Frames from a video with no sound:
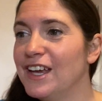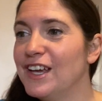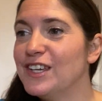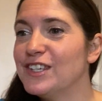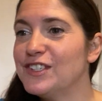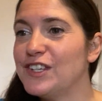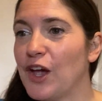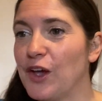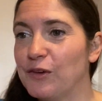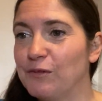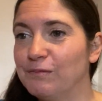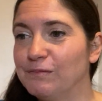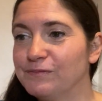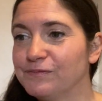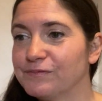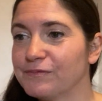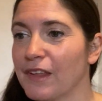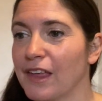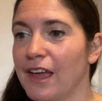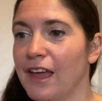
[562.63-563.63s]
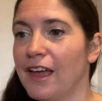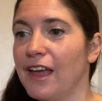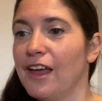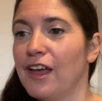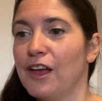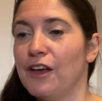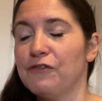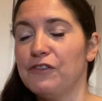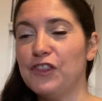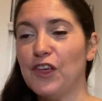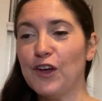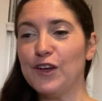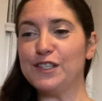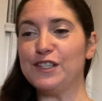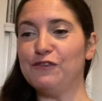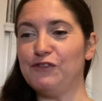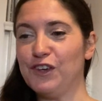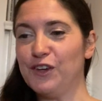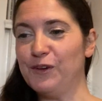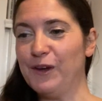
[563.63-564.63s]
So for those
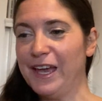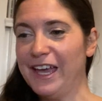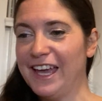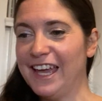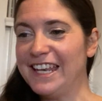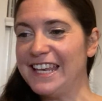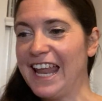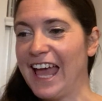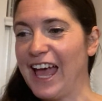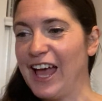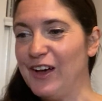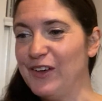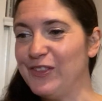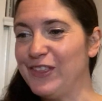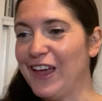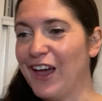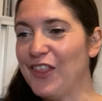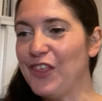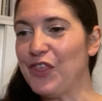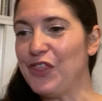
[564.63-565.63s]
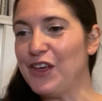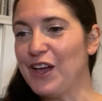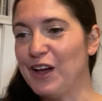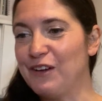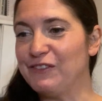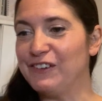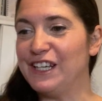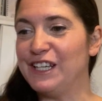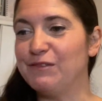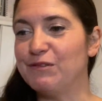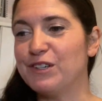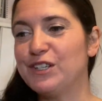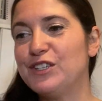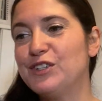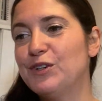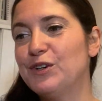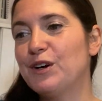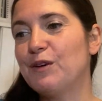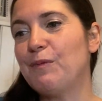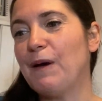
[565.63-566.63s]
of you here now, the other thing I really want to
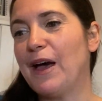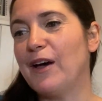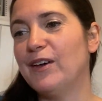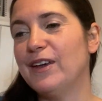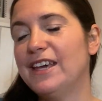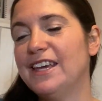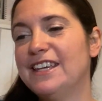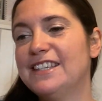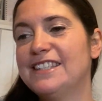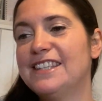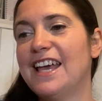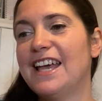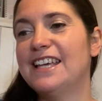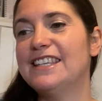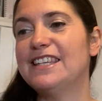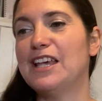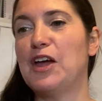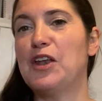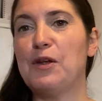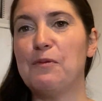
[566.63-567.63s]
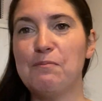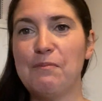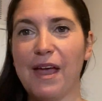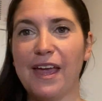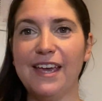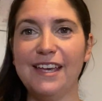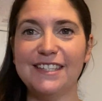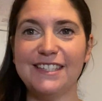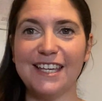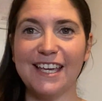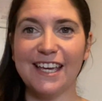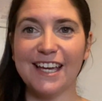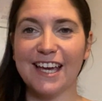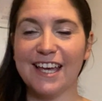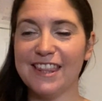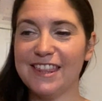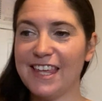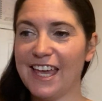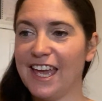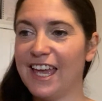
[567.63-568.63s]
talk about is there's an amazing
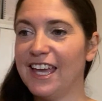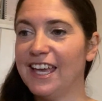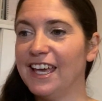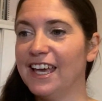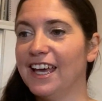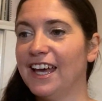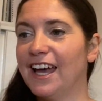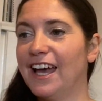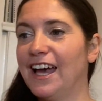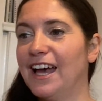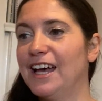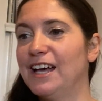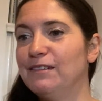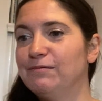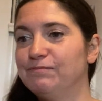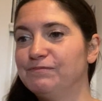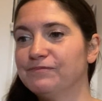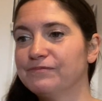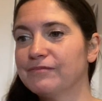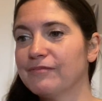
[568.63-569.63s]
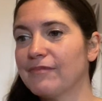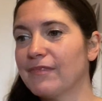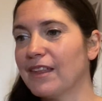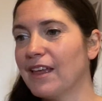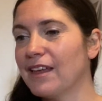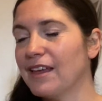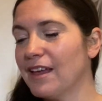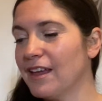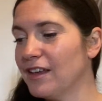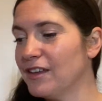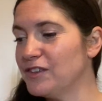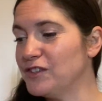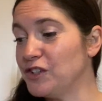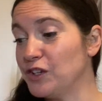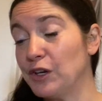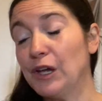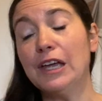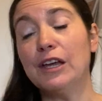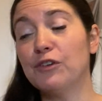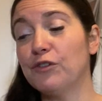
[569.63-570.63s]
thing
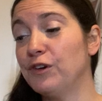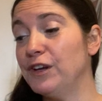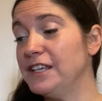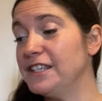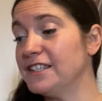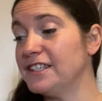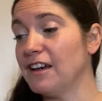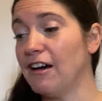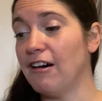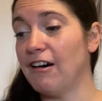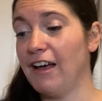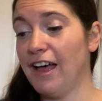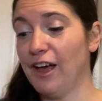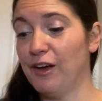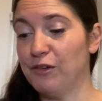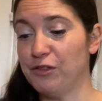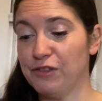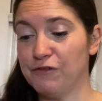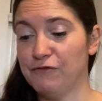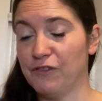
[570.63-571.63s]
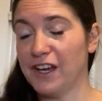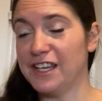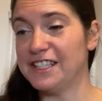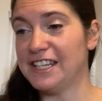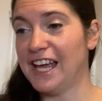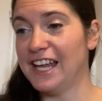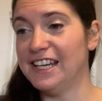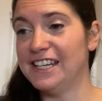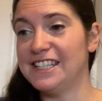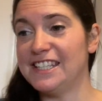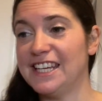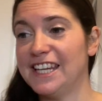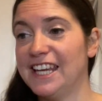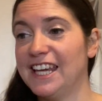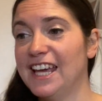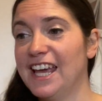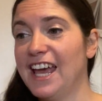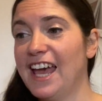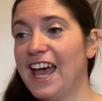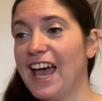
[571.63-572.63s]
to increase our health and vitality,
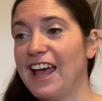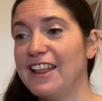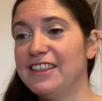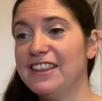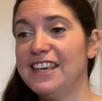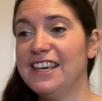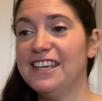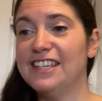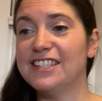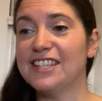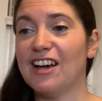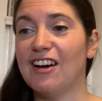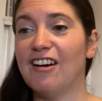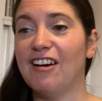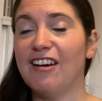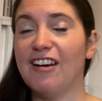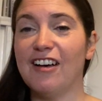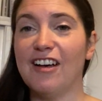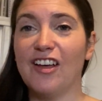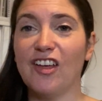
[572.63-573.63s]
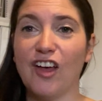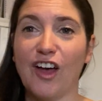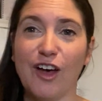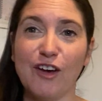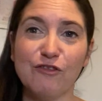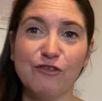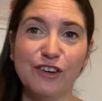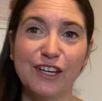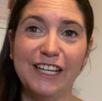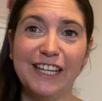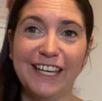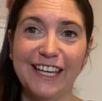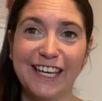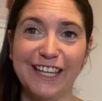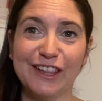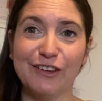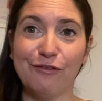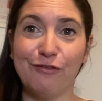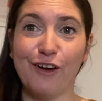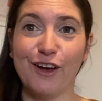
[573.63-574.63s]
and these are really
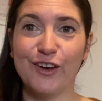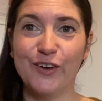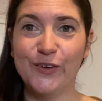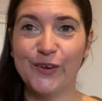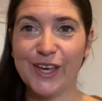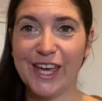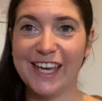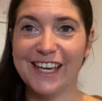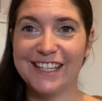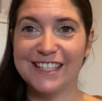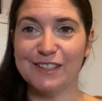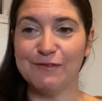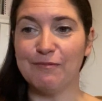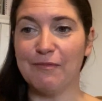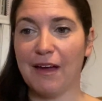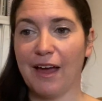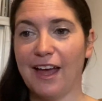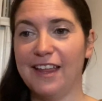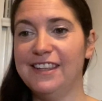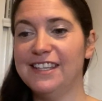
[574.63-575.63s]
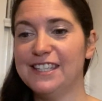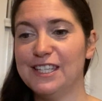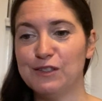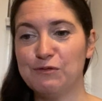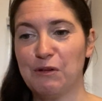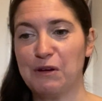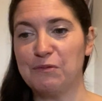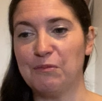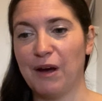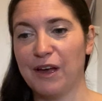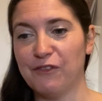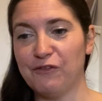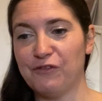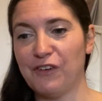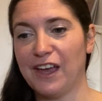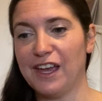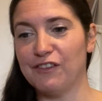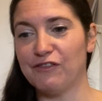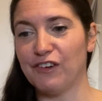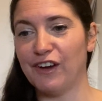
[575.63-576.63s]
in the fungal kingdom, and this is one of my
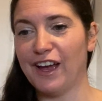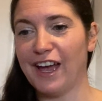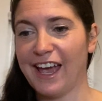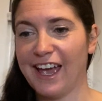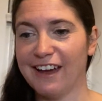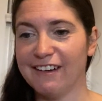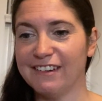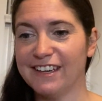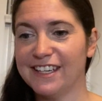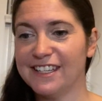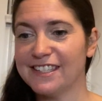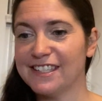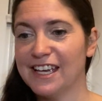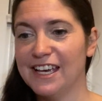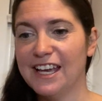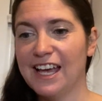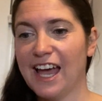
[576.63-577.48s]
favorite areas.